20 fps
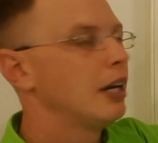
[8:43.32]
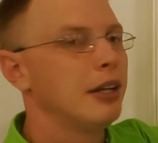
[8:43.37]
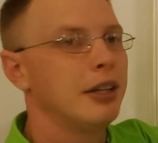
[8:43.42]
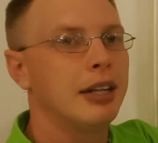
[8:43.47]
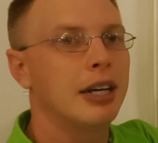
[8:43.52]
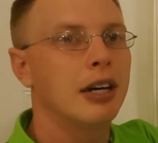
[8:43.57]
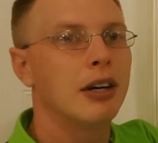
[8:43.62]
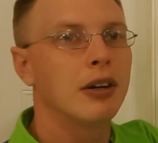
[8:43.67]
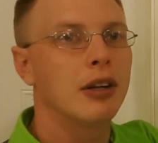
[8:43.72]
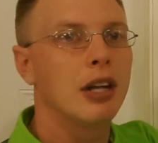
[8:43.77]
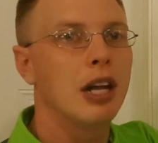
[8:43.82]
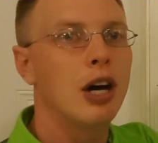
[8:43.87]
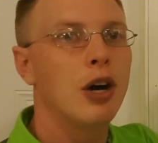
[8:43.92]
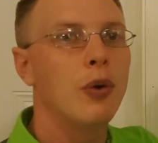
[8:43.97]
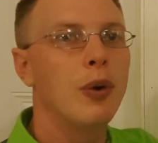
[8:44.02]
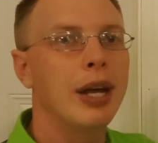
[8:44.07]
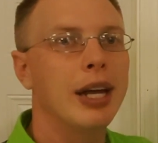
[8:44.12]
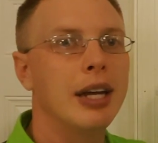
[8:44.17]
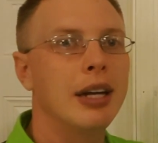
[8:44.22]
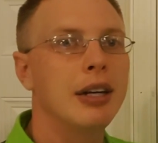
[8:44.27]
their
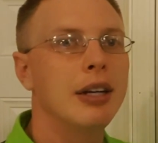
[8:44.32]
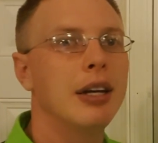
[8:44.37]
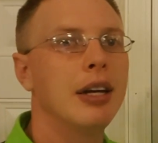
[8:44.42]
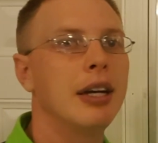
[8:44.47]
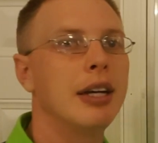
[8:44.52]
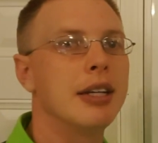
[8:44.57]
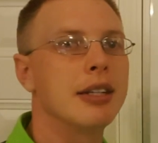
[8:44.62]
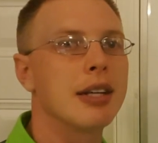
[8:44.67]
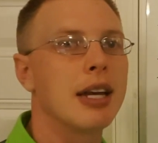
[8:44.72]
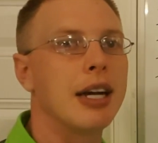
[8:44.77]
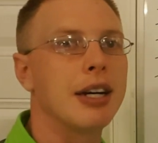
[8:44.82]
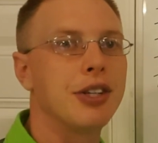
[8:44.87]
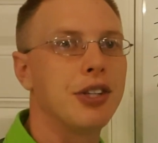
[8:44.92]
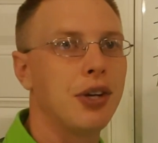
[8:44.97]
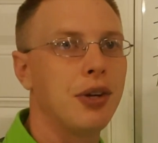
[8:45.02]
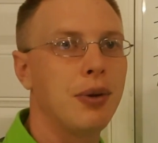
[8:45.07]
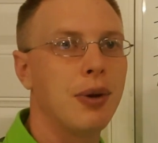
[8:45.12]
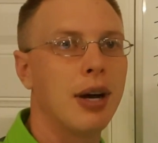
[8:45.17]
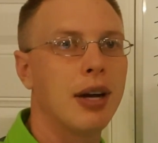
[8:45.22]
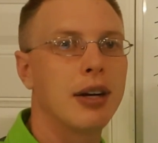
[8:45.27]
low end is like
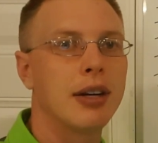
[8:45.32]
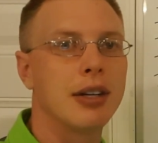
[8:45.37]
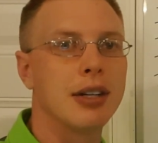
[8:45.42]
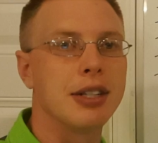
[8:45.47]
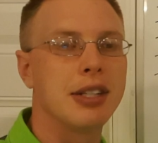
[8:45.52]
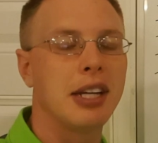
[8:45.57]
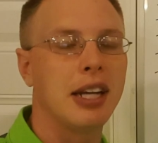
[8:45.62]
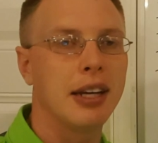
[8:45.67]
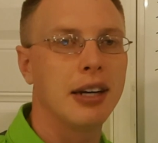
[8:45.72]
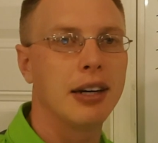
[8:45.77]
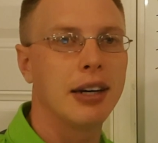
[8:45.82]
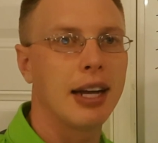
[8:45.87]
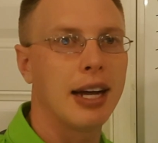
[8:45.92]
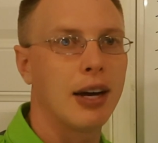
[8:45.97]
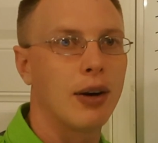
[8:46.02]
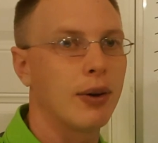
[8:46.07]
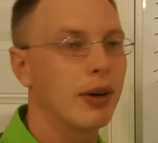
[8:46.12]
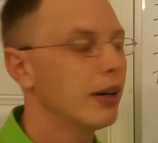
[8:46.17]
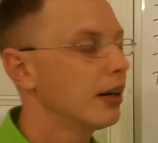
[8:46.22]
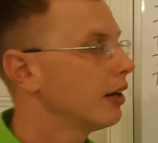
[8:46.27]
$210 an
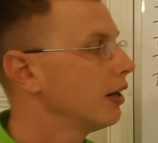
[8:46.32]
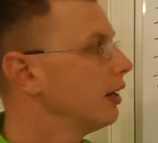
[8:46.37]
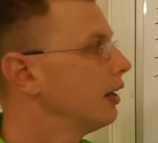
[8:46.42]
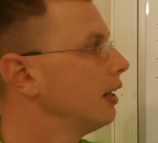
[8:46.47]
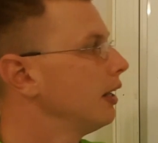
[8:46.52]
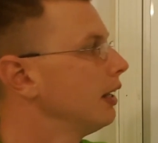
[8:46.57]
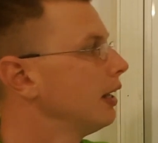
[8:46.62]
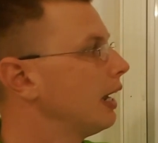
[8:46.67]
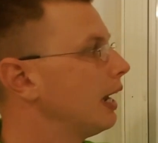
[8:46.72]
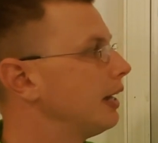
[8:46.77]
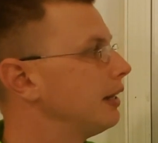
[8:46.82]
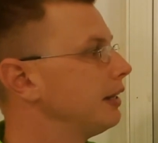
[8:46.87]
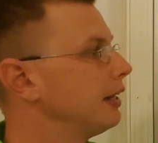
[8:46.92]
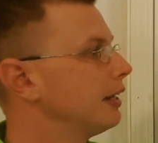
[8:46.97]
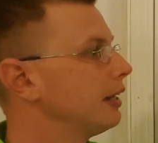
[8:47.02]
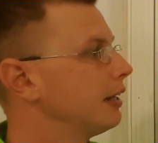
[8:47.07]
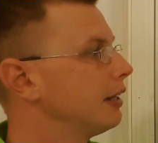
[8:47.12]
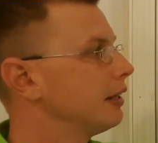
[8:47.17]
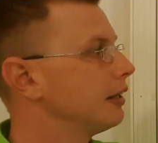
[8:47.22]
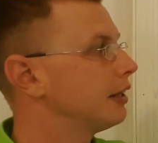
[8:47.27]
hour, and
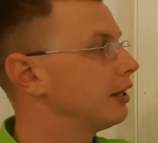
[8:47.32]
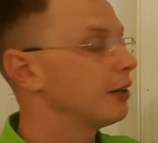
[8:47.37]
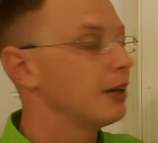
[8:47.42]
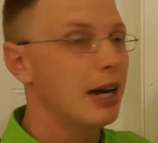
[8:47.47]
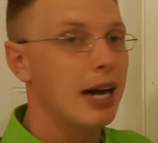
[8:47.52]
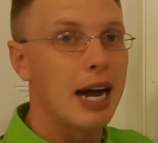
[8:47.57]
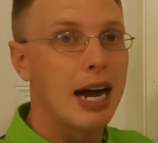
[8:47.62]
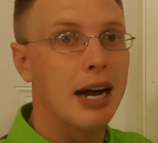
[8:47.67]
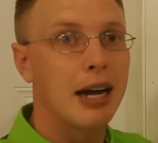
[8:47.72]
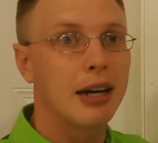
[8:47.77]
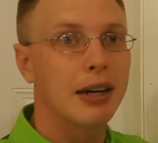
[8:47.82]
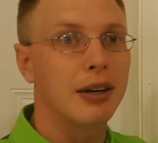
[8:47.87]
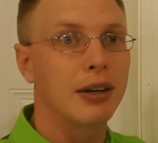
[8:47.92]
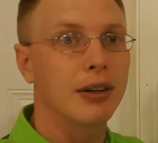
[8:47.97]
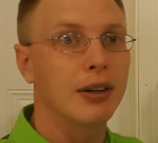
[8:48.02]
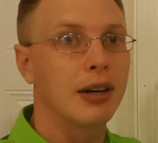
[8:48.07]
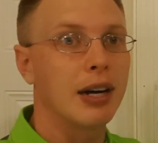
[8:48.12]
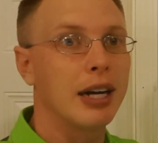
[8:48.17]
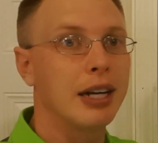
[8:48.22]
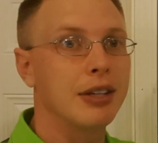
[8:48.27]
then their higher
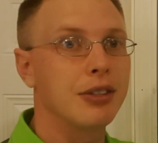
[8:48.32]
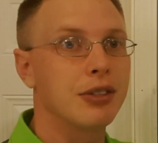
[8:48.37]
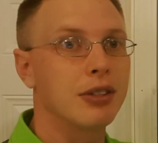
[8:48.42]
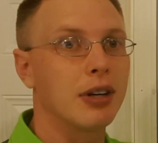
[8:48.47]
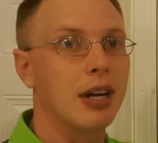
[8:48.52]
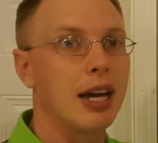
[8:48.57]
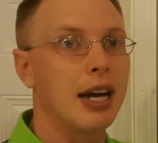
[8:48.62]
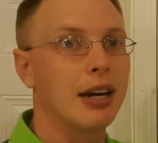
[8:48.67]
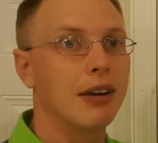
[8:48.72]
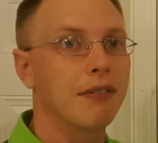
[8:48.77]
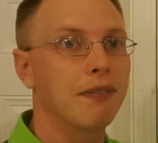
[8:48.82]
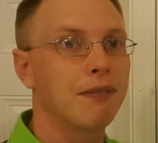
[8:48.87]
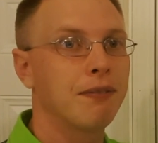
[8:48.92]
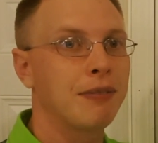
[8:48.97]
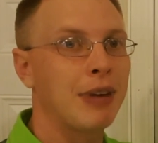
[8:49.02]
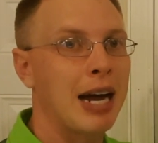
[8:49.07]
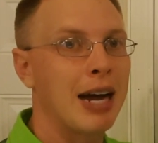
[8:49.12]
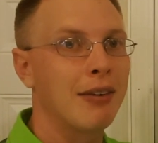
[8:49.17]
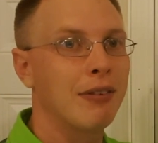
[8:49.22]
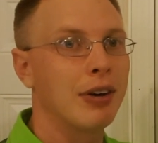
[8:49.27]
cranes are like
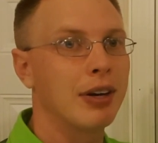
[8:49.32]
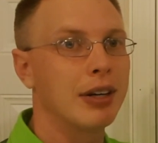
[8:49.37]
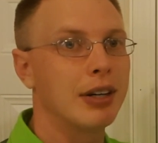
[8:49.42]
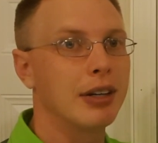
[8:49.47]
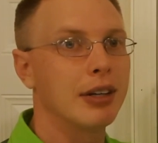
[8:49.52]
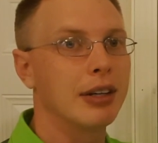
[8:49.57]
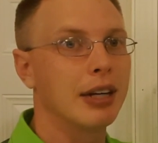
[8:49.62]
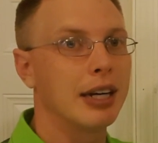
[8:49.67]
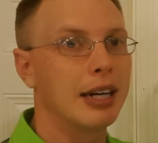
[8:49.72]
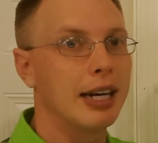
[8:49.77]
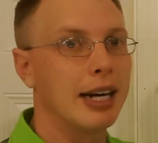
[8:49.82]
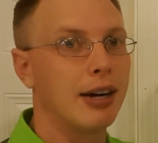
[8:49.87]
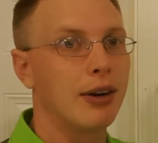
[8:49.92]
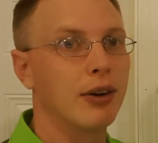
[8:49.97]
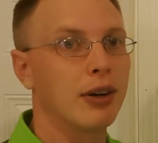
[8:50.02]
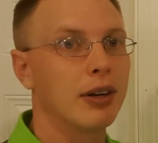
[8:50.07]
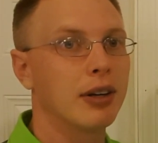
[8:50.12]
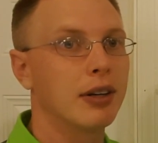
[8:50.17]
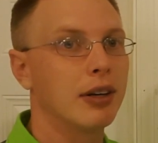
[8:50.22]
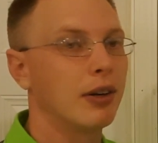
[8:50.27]
$500 an
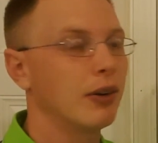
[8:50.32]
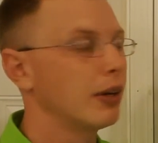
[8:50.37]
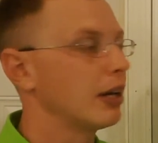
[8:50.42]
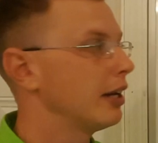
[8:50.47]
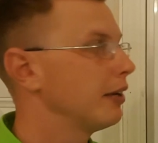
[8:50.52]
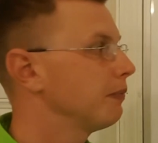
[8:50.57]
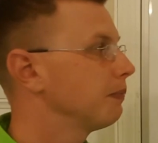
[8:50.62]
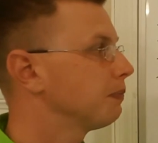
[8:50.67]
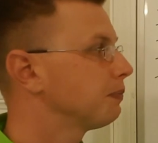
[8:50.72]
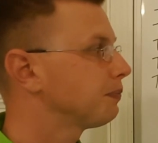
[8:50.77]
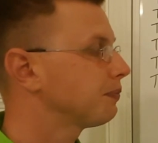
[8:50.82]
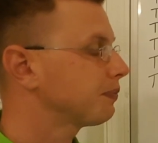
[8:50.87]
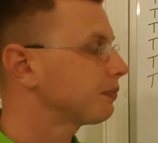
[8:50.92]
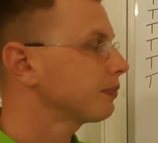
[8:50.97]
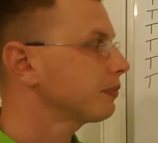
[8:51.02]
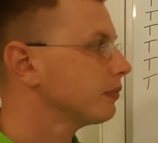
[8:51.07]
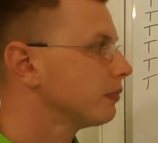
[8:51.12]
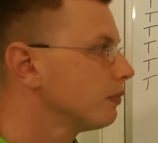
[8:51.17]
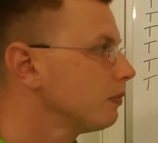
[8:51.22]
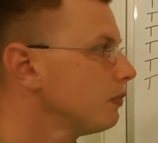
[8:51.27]
hour. Okay,
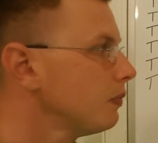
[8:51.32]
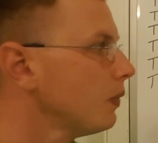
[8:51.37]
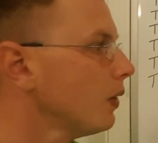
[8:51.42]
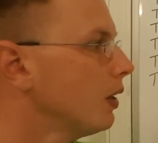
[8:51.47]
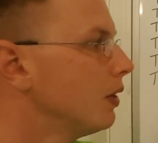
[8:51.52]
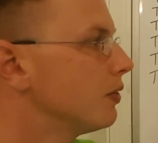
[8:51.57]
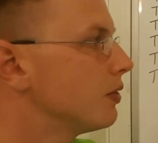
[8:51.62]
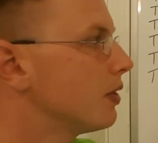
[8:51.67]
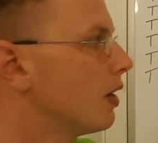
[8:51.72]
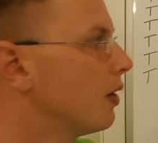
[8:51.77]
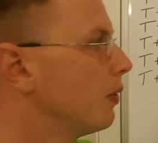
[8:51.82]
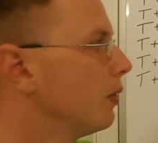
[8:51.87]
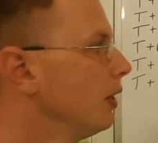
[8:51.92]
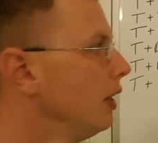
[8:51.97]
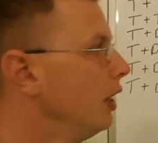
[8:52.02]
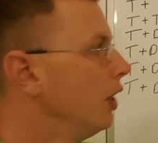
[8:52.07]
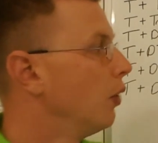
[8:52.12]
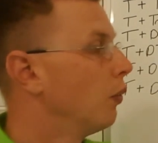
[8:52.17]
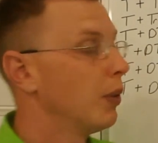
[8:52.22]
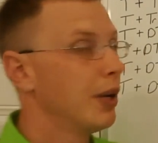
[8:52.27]

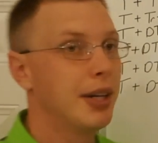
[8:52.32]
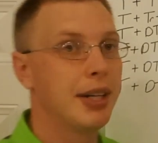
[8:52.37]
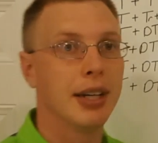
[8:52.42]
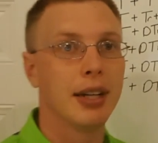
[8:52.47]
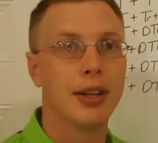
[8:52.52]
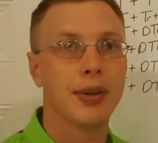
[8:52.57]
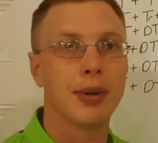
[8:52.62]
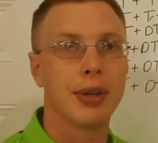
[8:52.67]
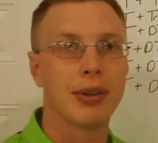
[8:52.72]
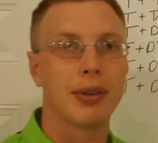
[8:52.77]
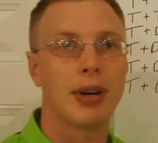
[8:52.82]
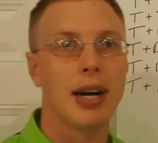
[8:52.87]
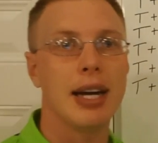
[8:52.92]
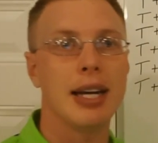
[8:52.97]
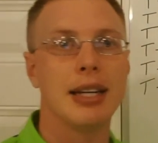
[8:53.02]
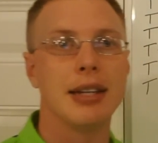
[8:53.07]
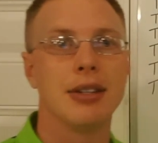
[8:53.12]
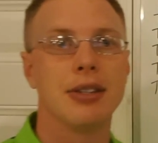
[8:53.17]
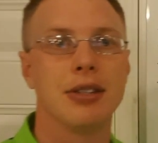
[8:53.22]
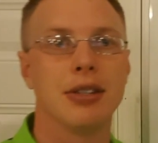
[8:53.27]
so when dealing with
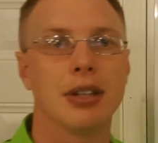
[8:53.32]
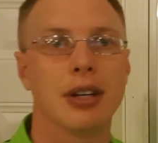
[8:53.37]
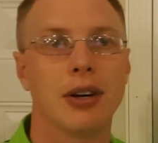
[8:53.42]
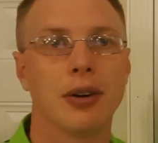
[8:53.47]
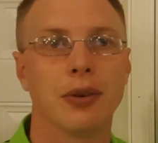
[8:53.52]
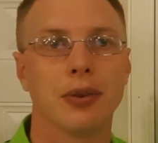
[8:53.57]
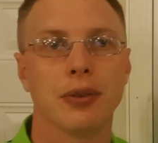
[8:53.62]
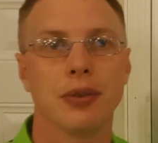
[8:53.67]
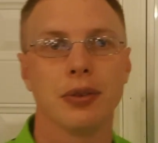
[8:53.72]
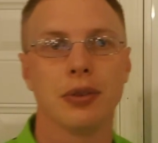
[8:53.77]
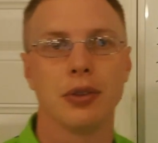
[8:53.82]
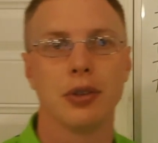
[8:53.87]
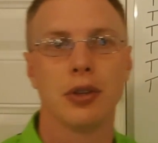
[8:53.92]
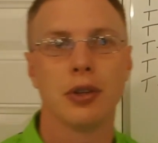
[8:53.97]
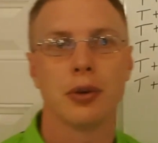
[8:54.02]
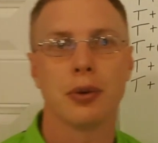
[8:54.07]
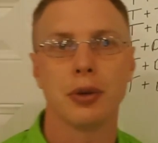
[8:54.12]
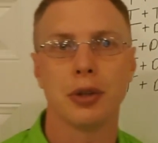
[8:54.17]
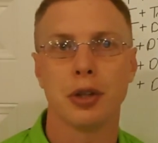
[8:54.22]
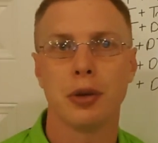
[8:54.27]
cranes,
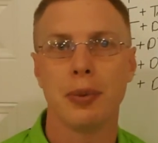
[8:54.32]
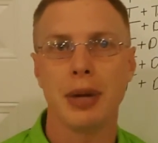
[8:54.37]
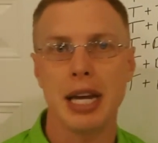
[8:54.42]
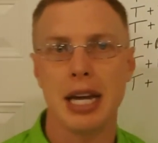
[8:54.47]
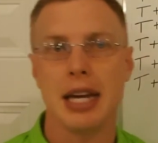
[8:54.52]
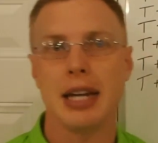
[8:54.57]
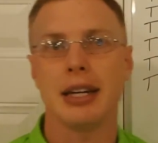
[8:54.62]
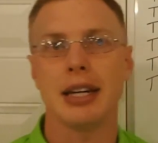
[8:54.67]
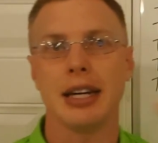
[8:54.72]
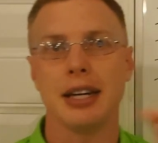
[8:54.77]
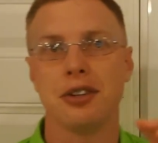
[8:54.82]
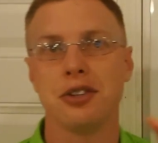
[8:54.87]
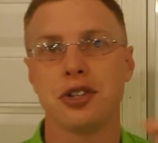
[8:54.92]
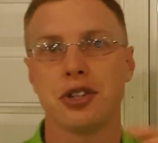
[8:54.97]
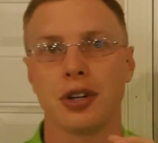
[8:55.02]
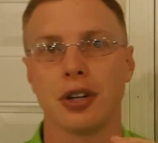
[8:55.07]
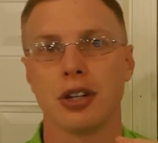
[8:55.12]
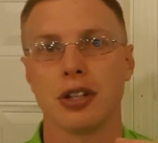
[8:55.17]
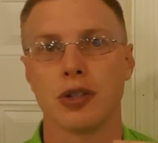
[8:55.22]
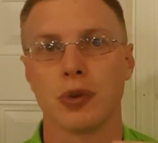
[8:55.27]
you'll be into
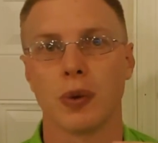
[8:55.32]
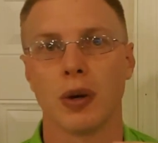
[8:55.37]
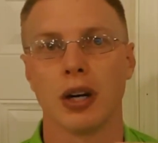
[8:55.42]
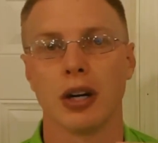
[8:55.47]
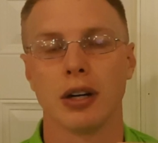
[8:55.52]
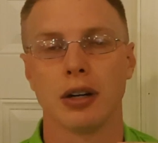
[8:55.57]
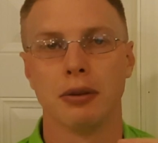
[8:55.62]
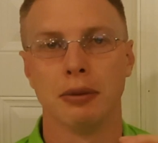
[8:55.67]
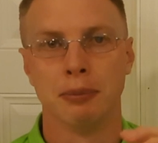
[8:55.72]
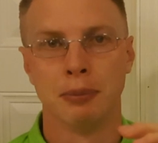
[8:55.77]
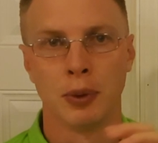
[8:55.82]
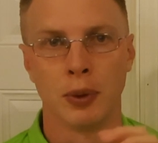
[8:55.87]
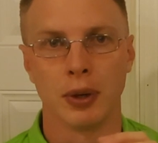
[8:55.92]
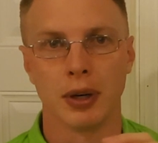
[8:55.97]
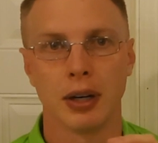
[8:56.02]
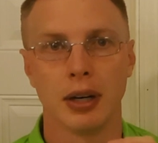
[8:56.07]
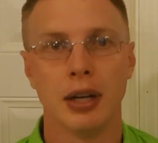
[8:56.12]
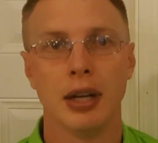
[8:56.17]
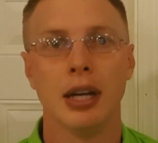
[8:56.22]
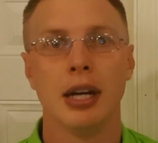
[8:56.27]
insurance work
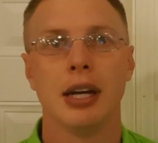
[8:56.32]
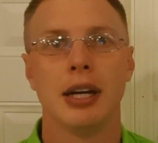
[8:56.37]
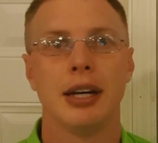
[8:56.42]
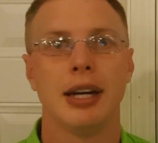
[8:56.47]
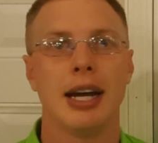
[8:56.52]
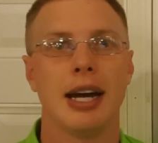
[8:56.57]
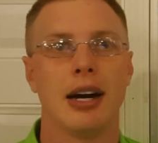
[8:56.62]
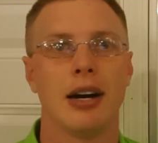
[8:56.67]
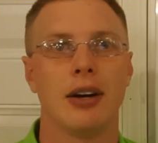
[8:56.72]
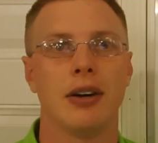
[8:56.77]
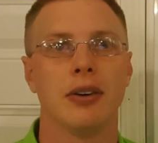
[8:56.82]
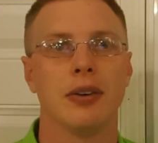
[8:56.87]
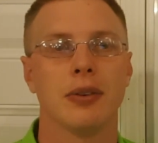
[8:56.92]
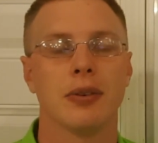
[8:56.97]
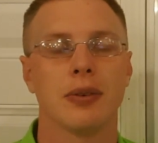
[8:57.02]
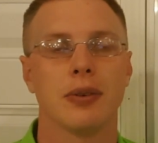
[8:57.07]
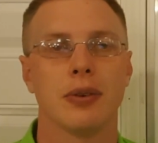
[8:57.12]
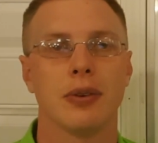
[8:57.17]
more. Now,